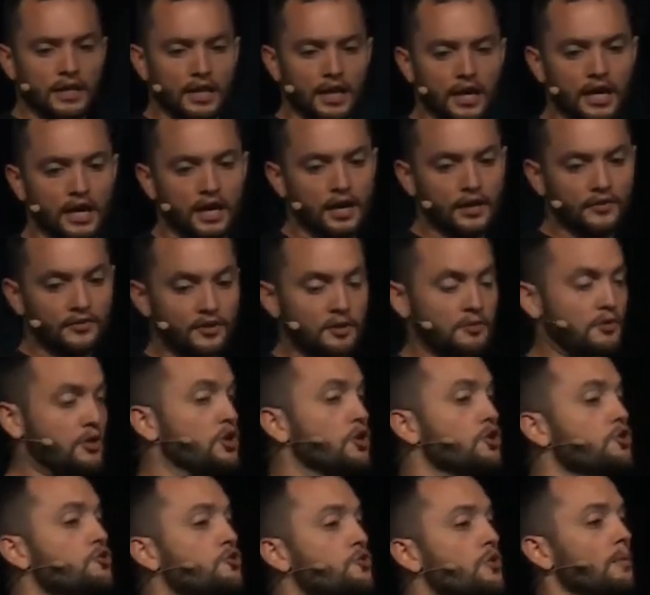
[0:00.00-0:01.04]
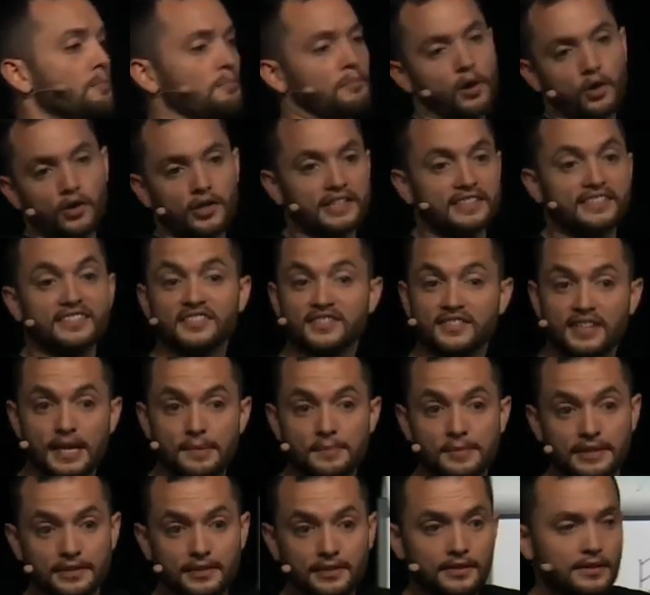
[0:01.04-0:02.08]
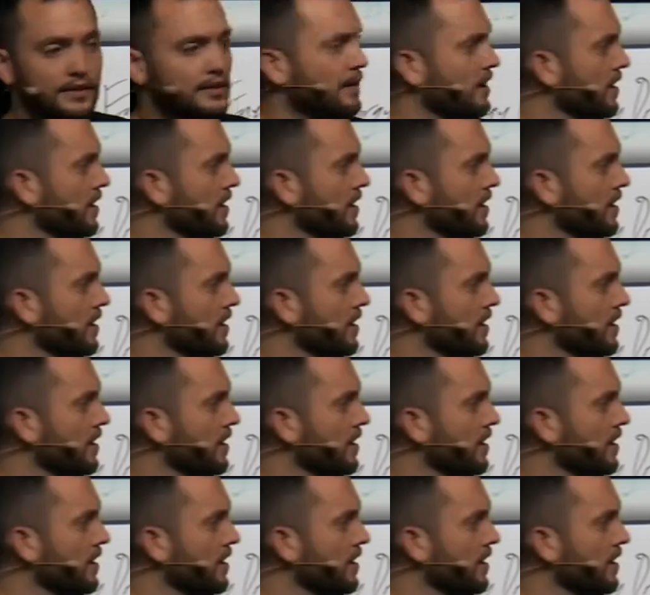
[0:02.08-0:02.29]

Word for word: uh, the new market statement.